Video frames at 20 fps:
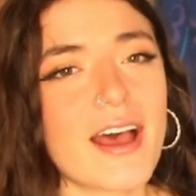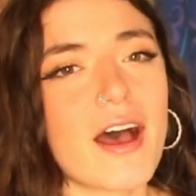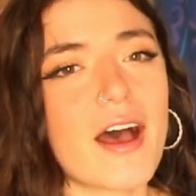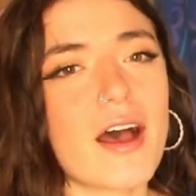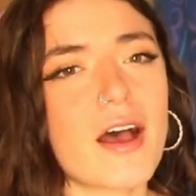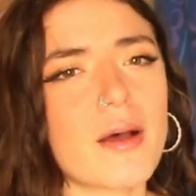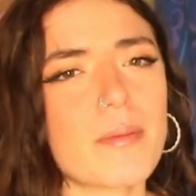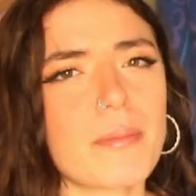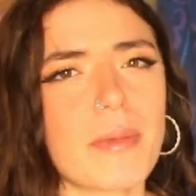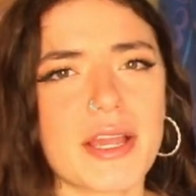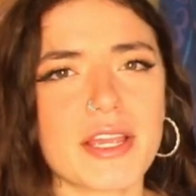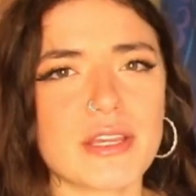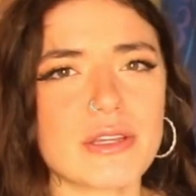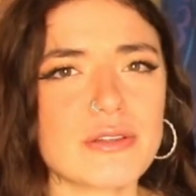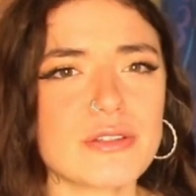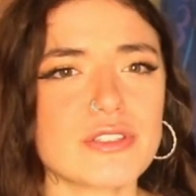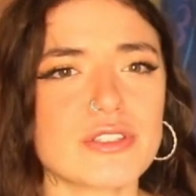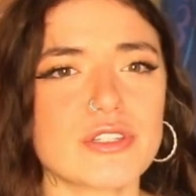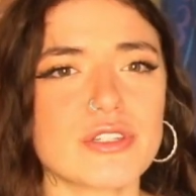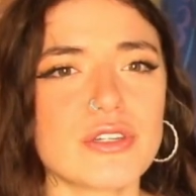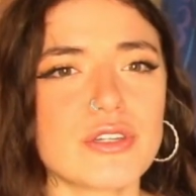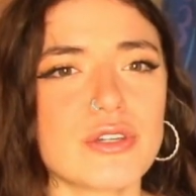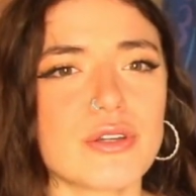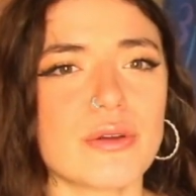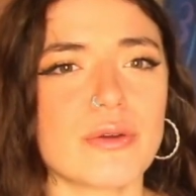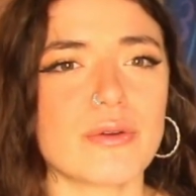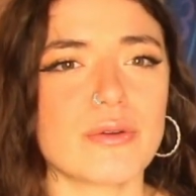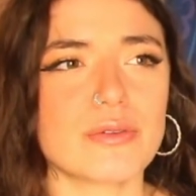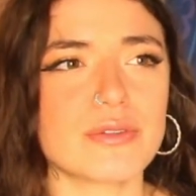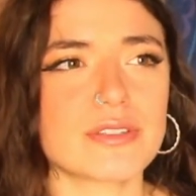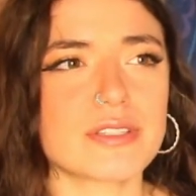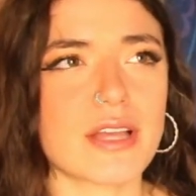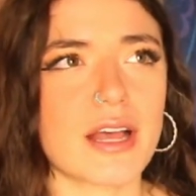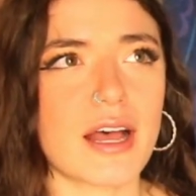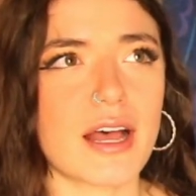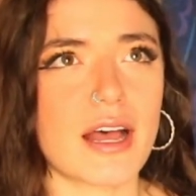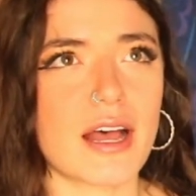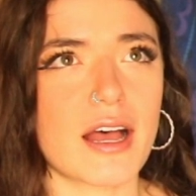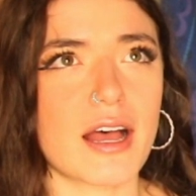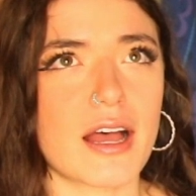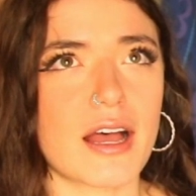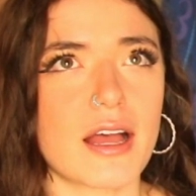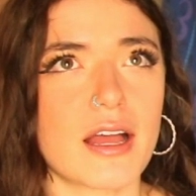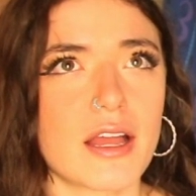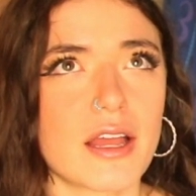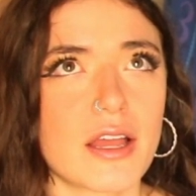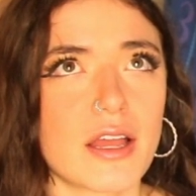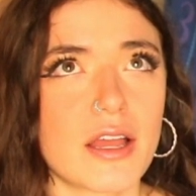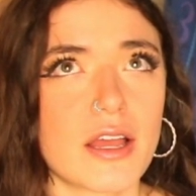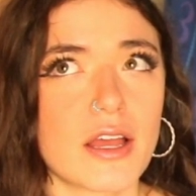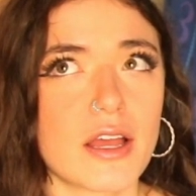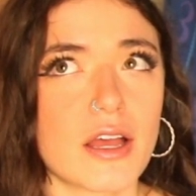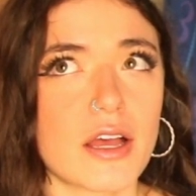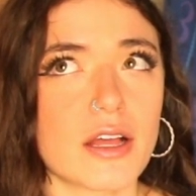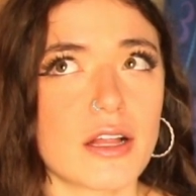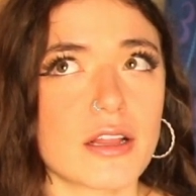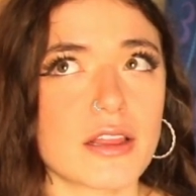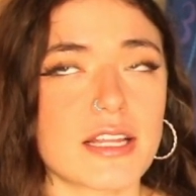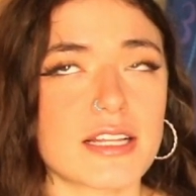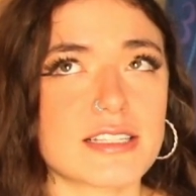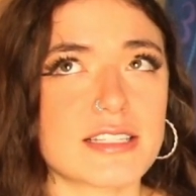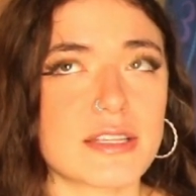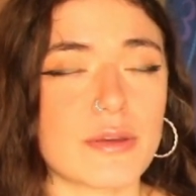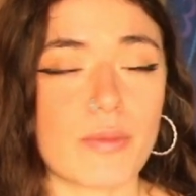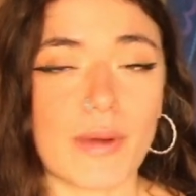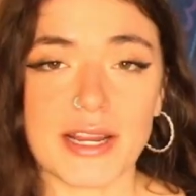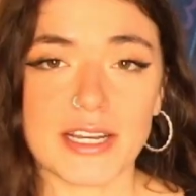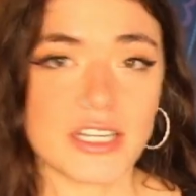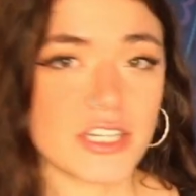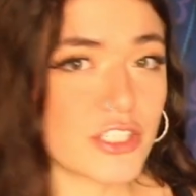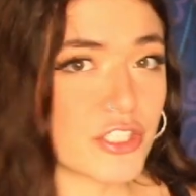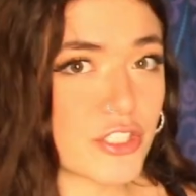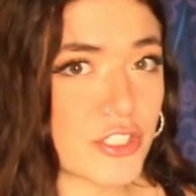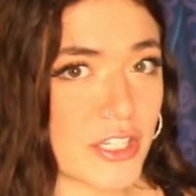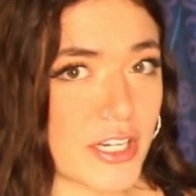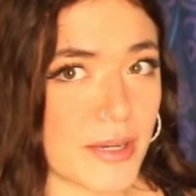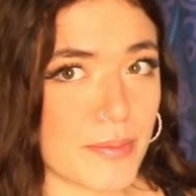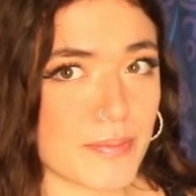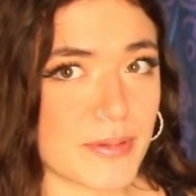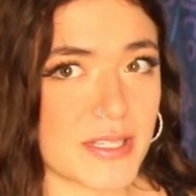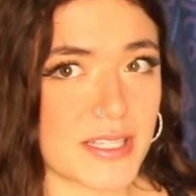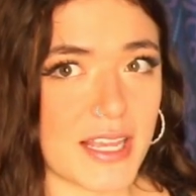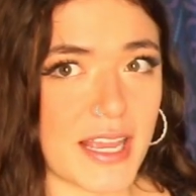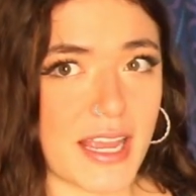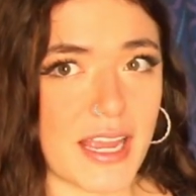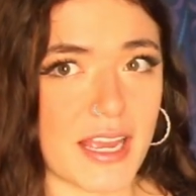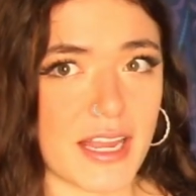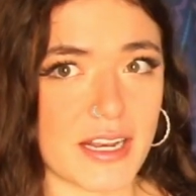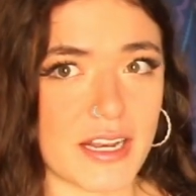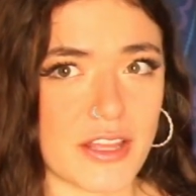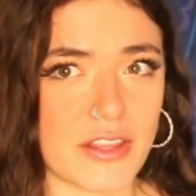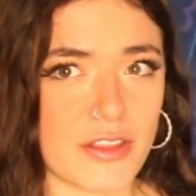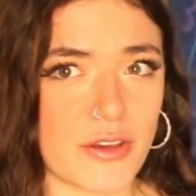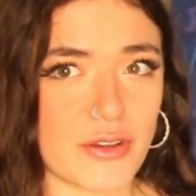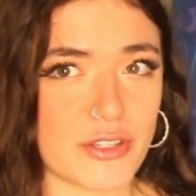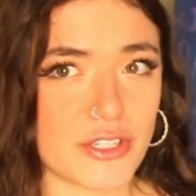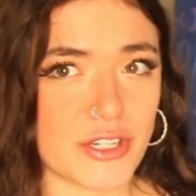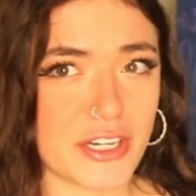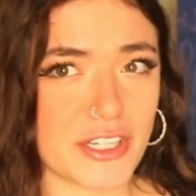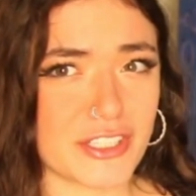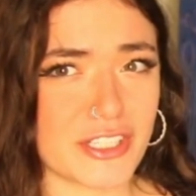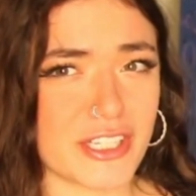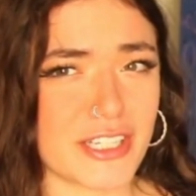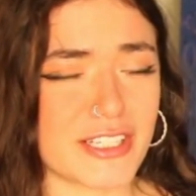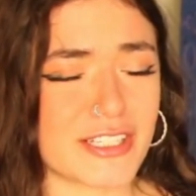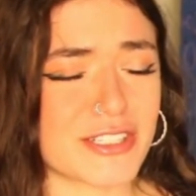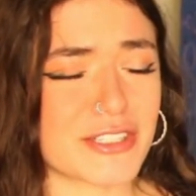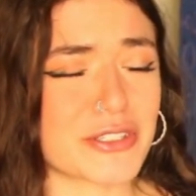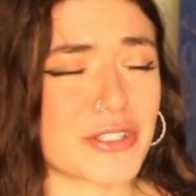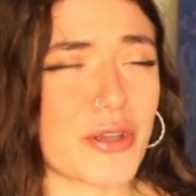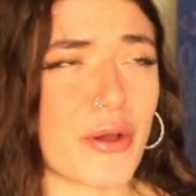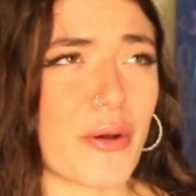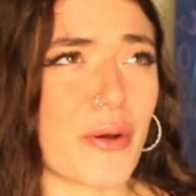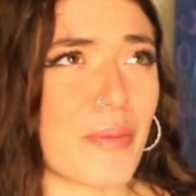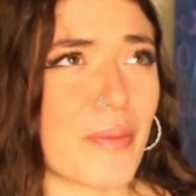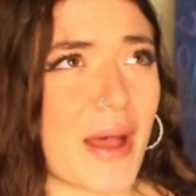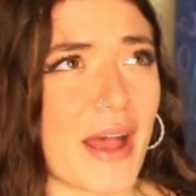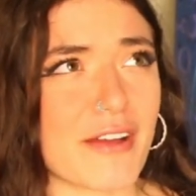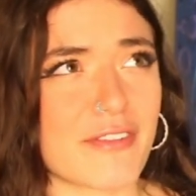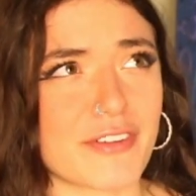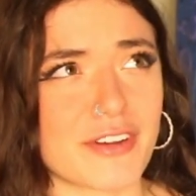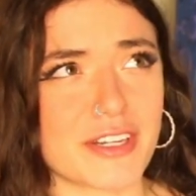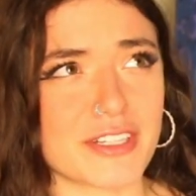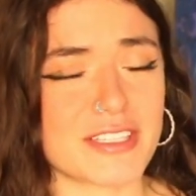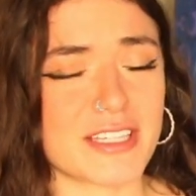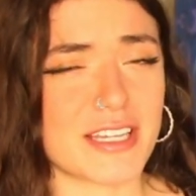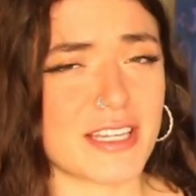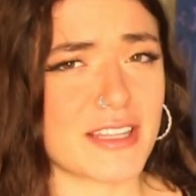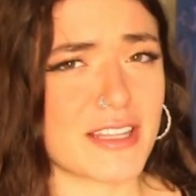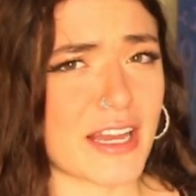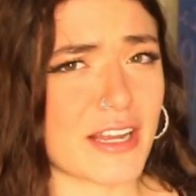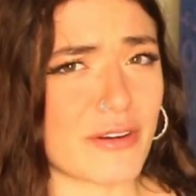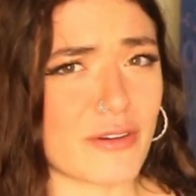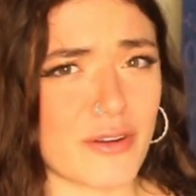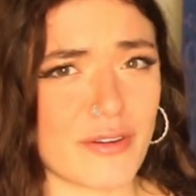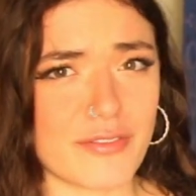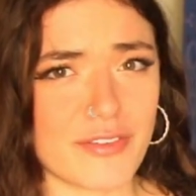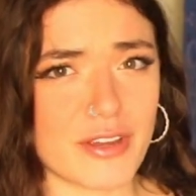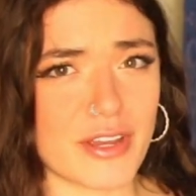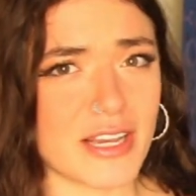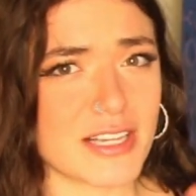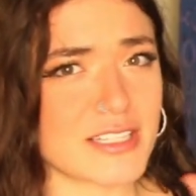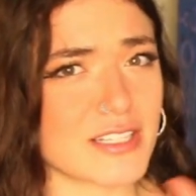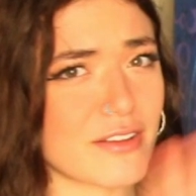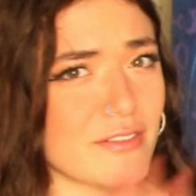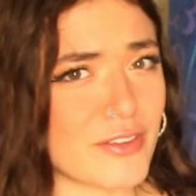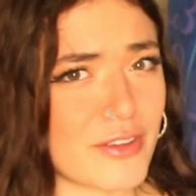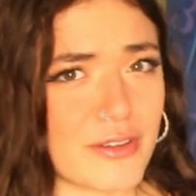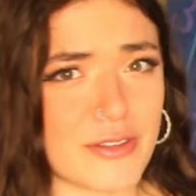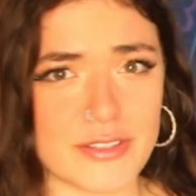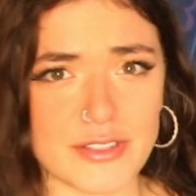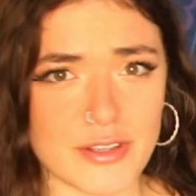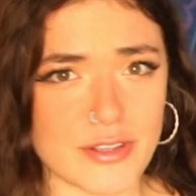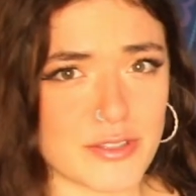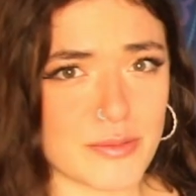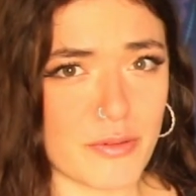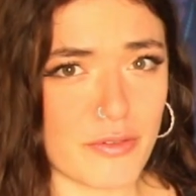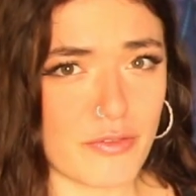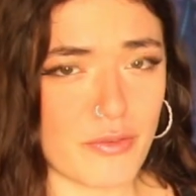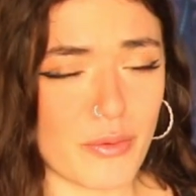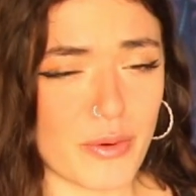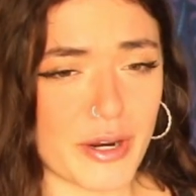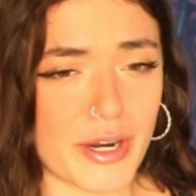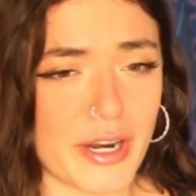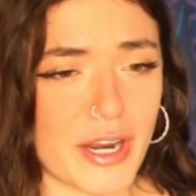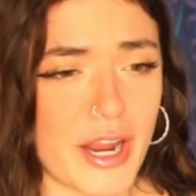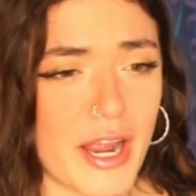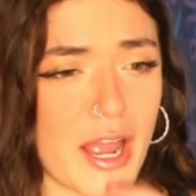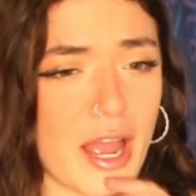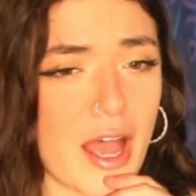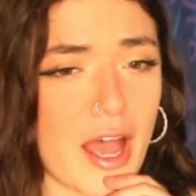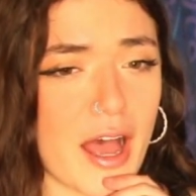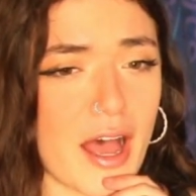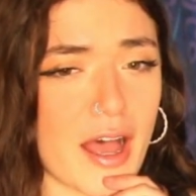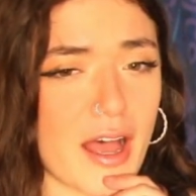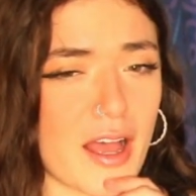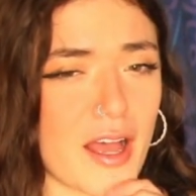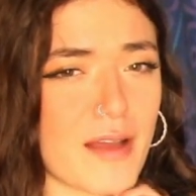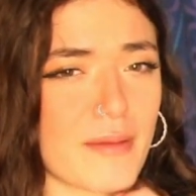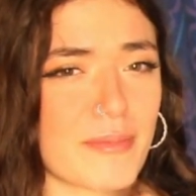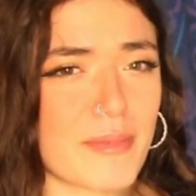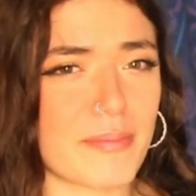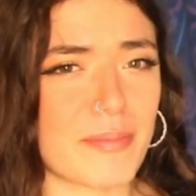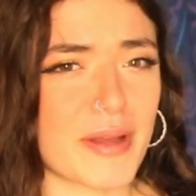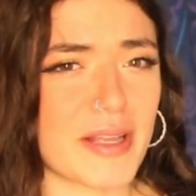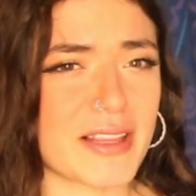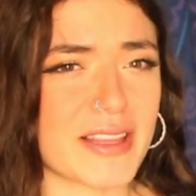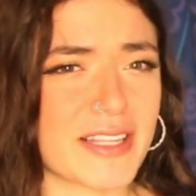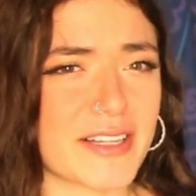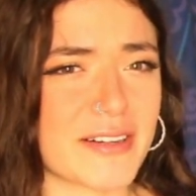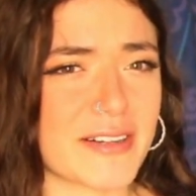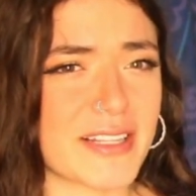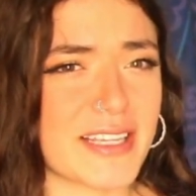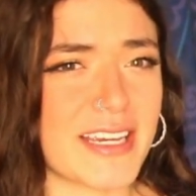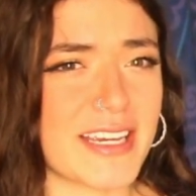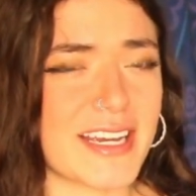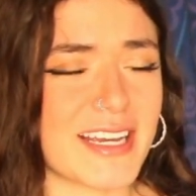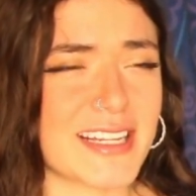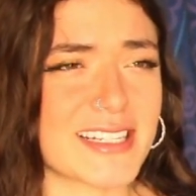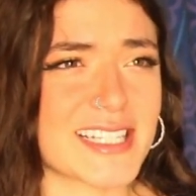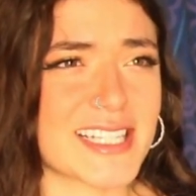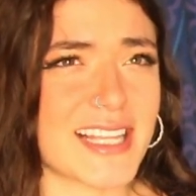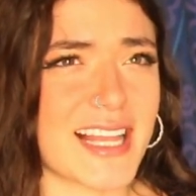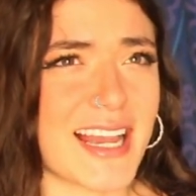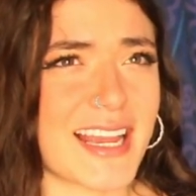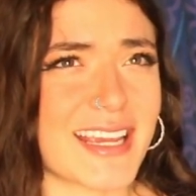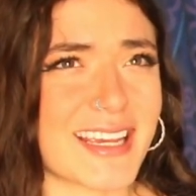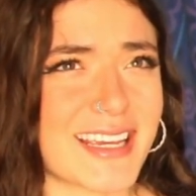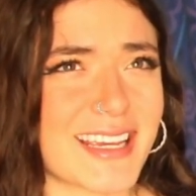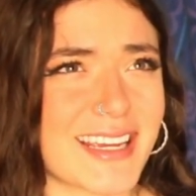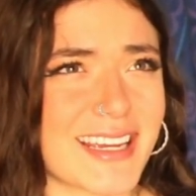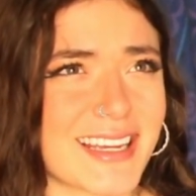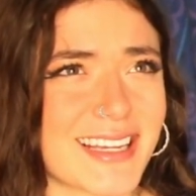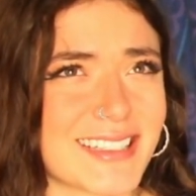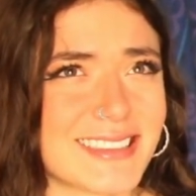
Um, I used to use, uh, let's see, whitening strips, and those are actually so bad for your teeth. I don't know if you guys have used those before, um, but literally it's like,